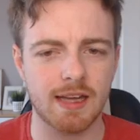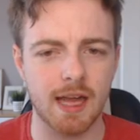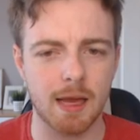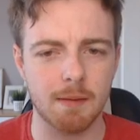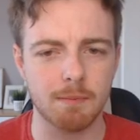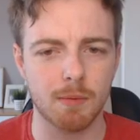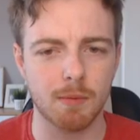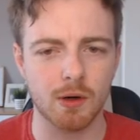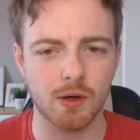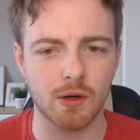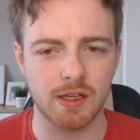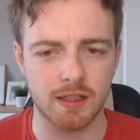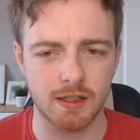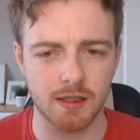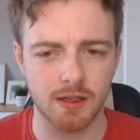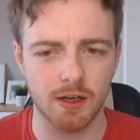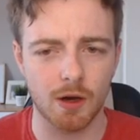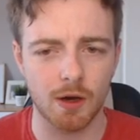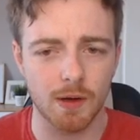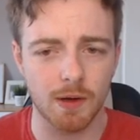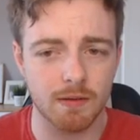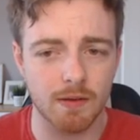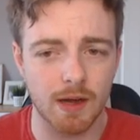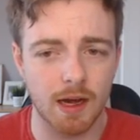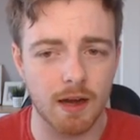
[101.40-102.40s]
and get money, you
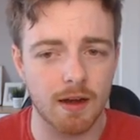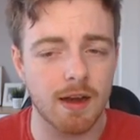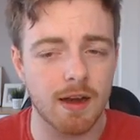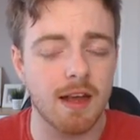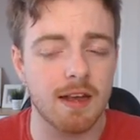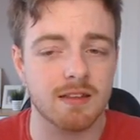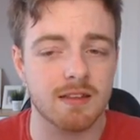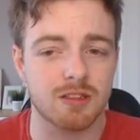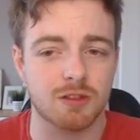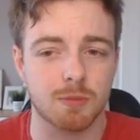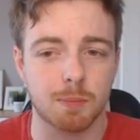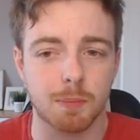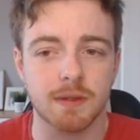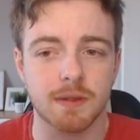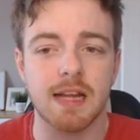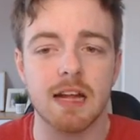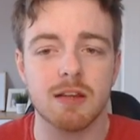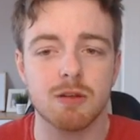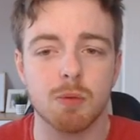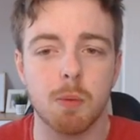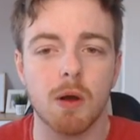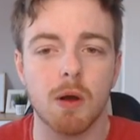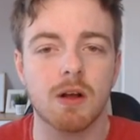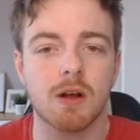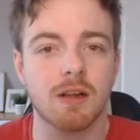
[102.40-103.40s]
know, it, it is, but
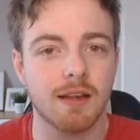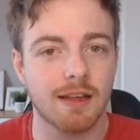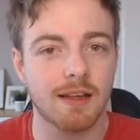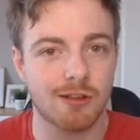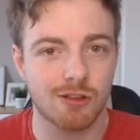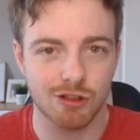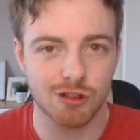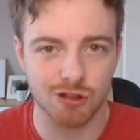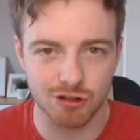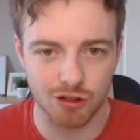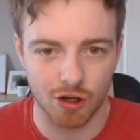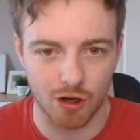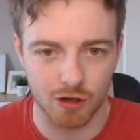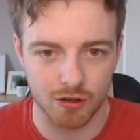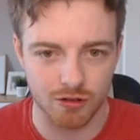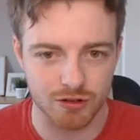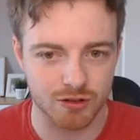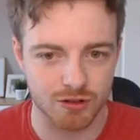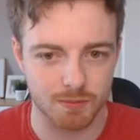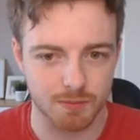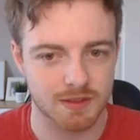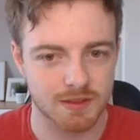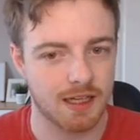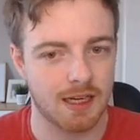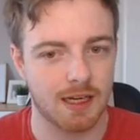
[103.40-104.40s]
that's what glitches are
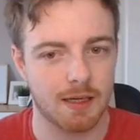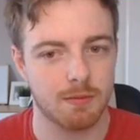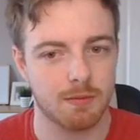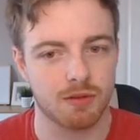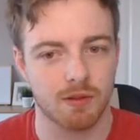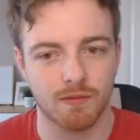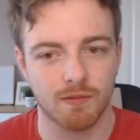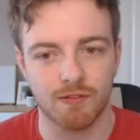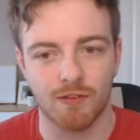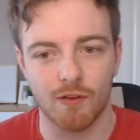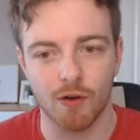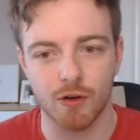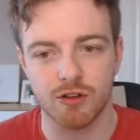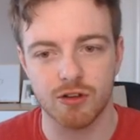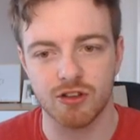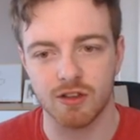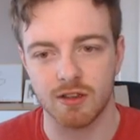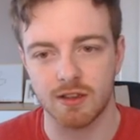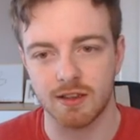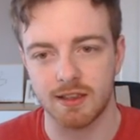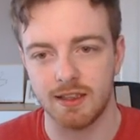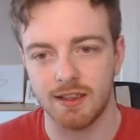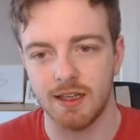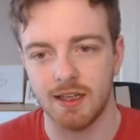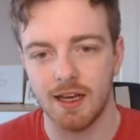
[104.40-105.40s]
sometimes,
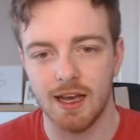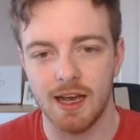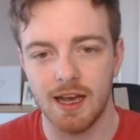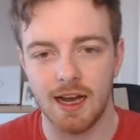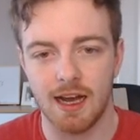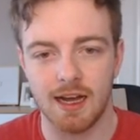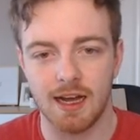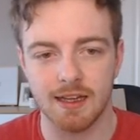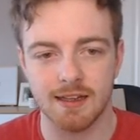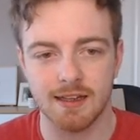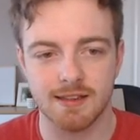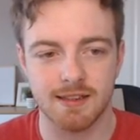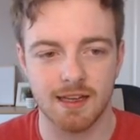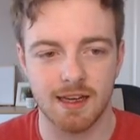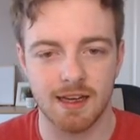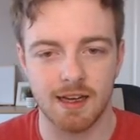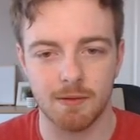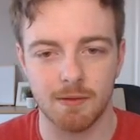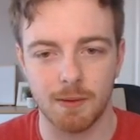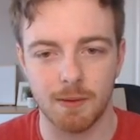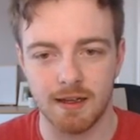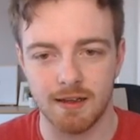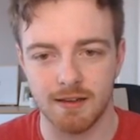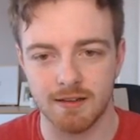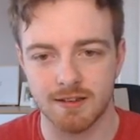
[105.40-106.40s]
unfortunately. And
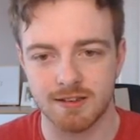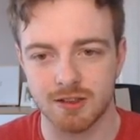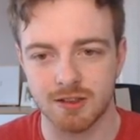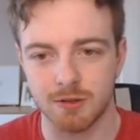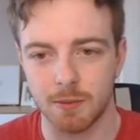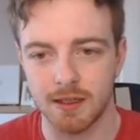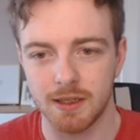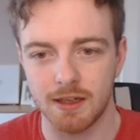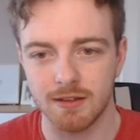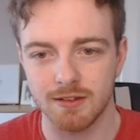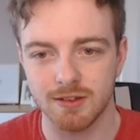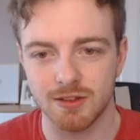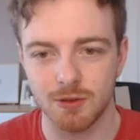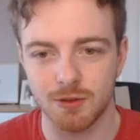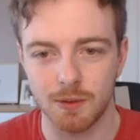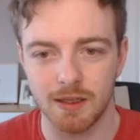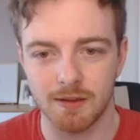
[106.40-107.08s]
uh, wait, is somebody else